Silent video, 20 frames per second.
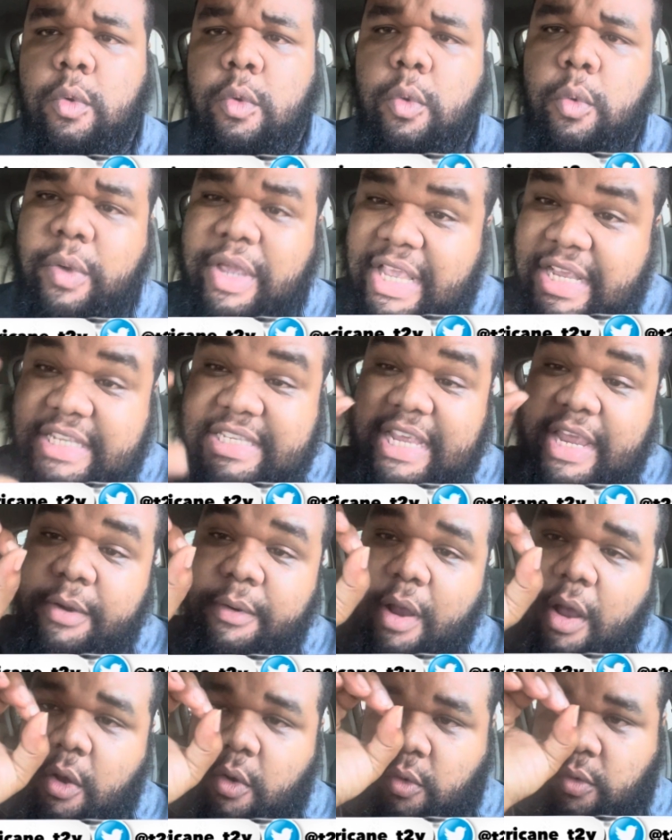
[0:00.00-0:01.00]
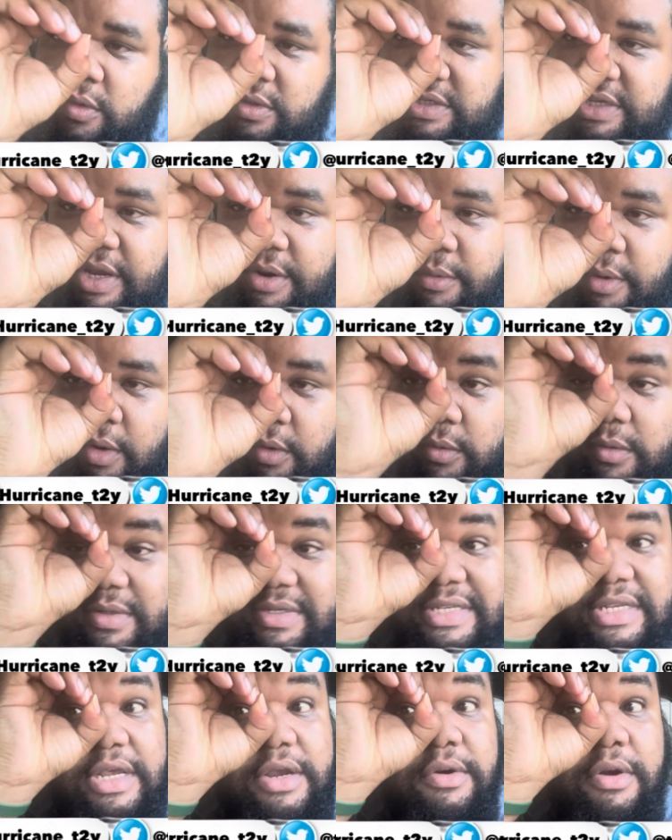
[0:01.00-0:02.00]
week zero zero
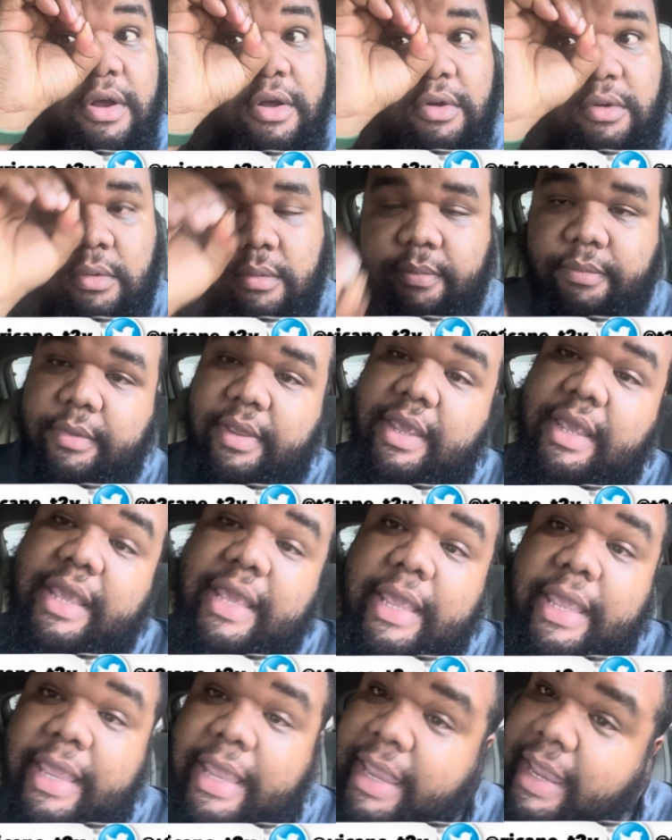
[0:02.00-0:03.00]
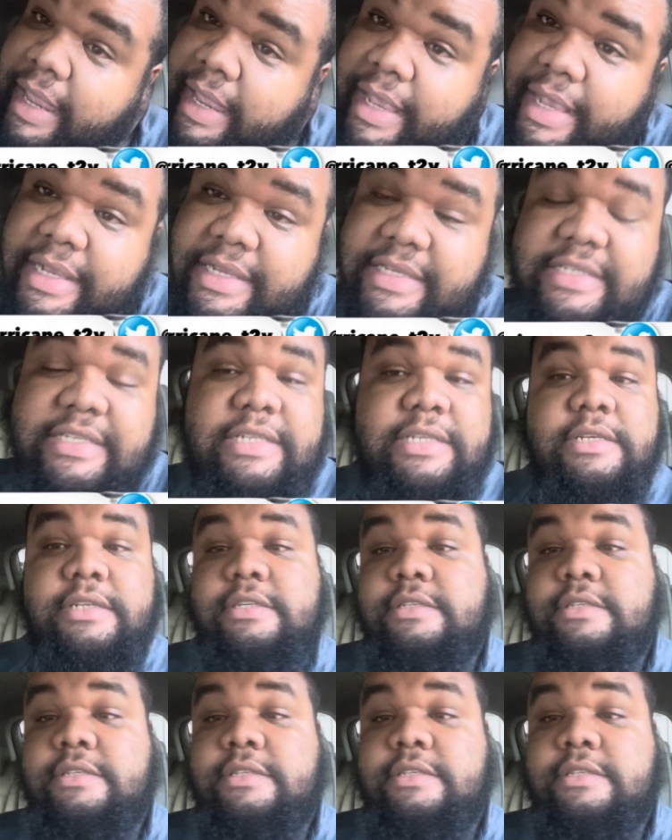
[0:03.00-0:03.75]
zero is